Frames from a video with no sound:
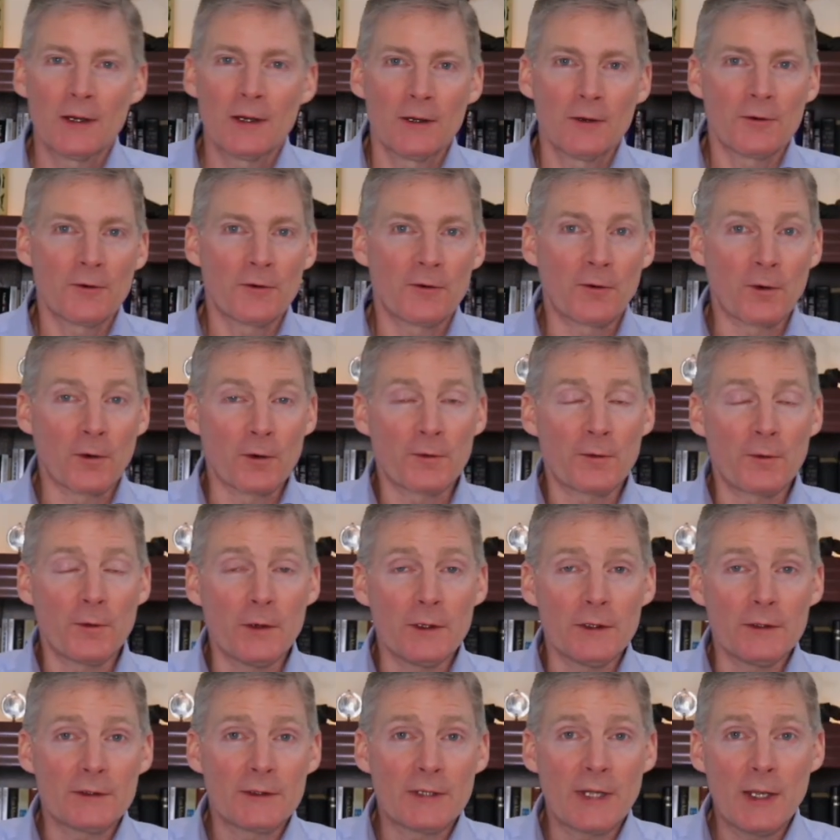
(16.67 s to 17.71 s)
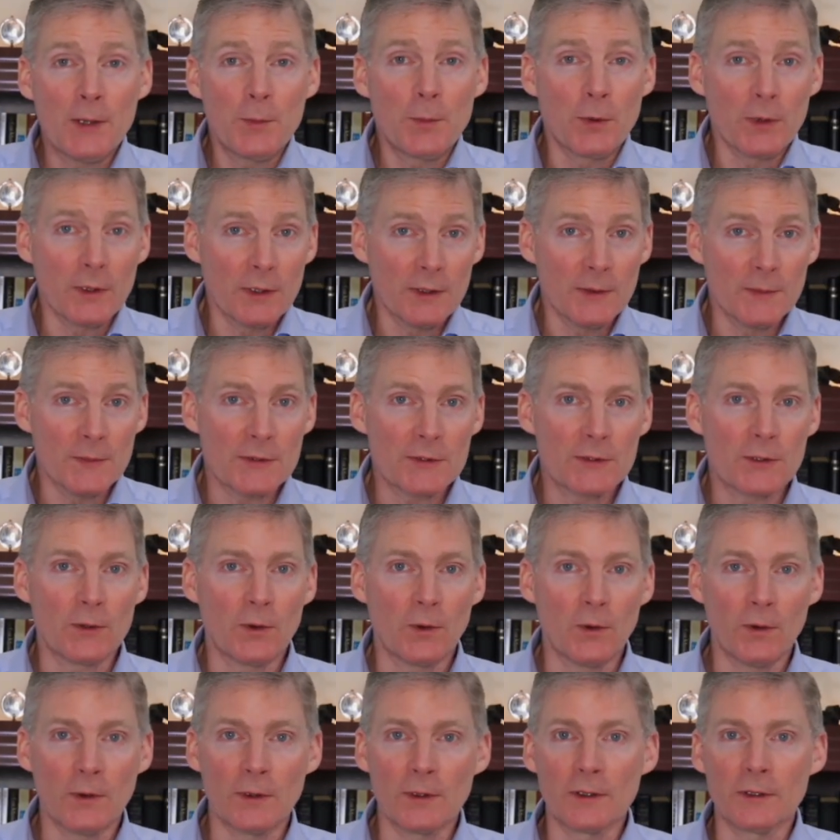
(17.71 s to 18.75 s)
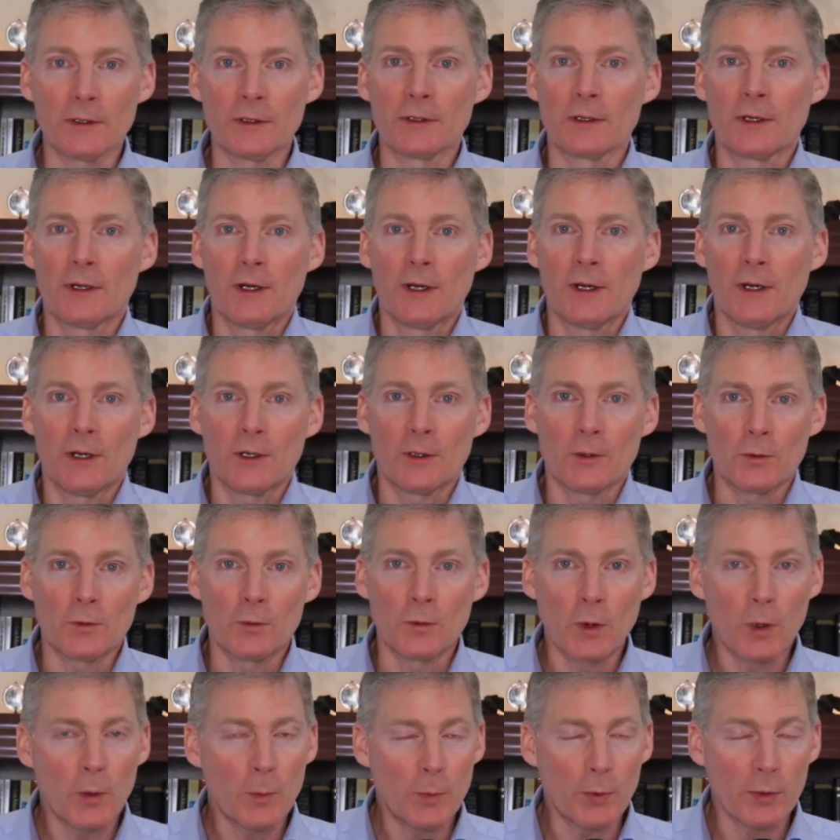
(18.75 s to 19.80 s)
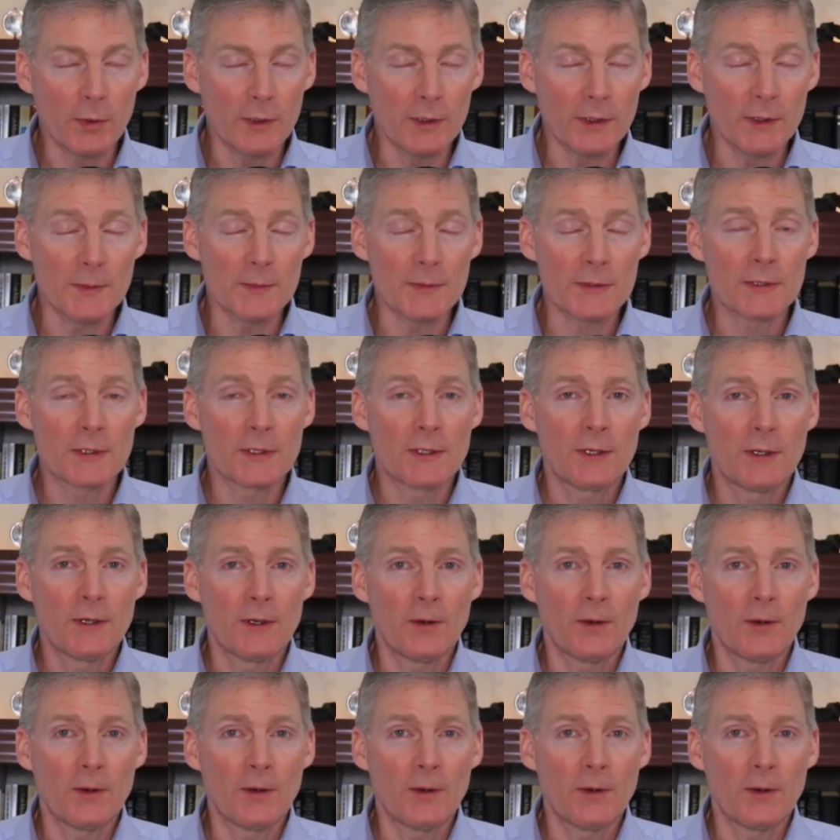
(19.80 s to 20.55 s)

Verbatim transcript: four foot tapeworms or rope worms,